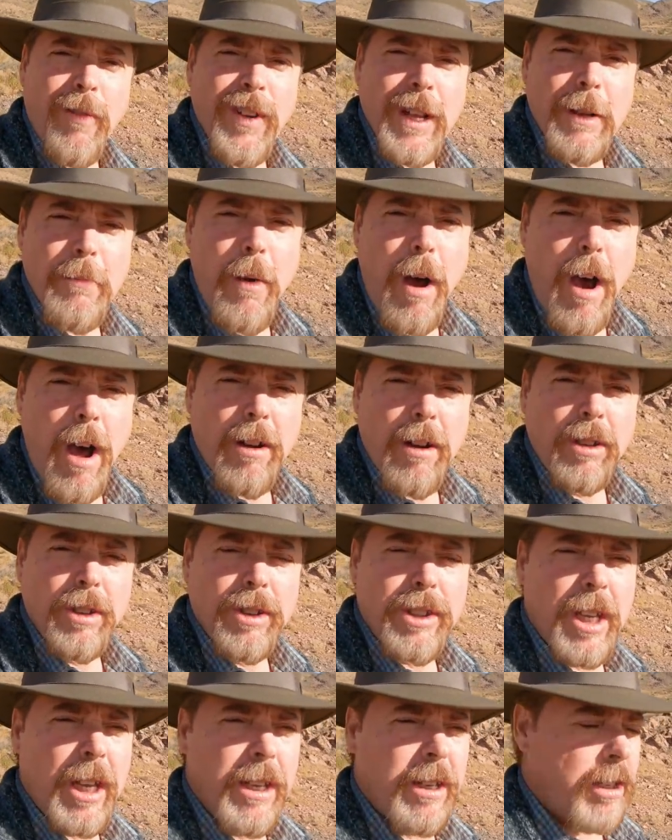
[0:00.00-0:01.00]

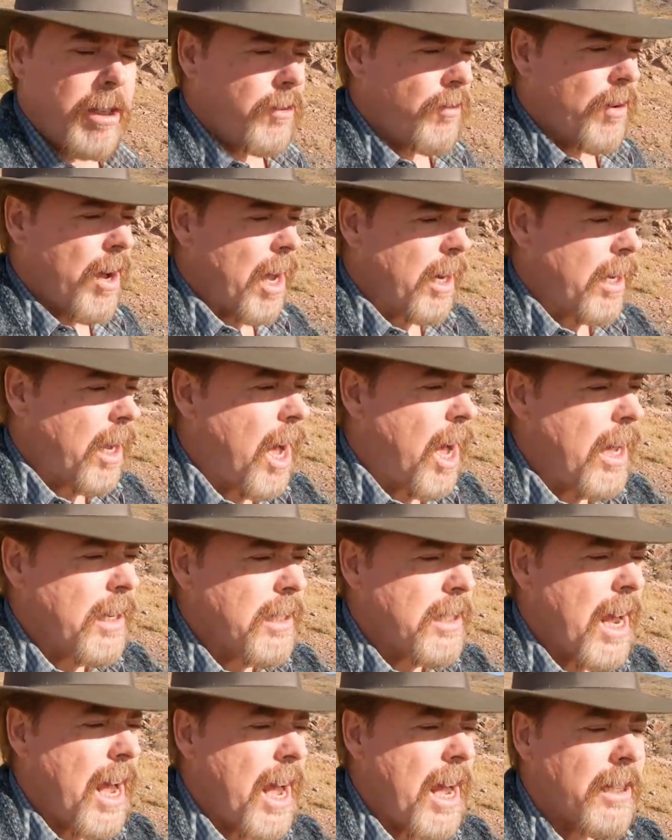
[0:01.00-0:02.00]
models. You've got
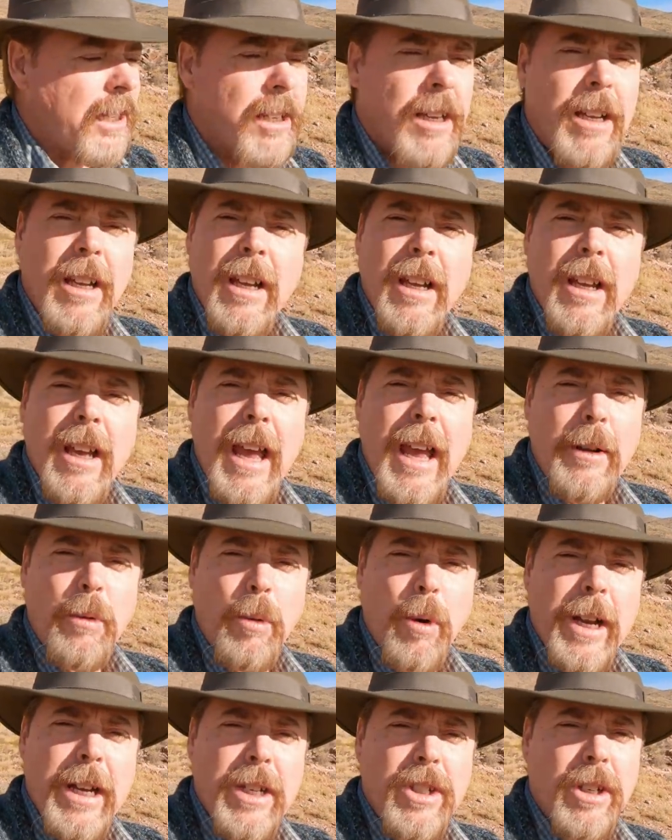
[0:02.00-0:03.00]
contact and
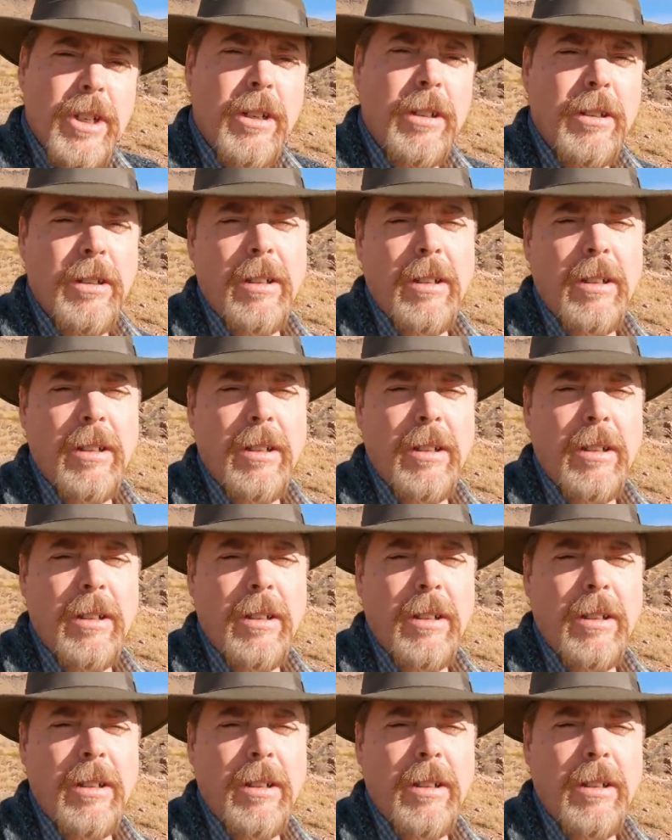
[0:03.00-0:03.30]
regional,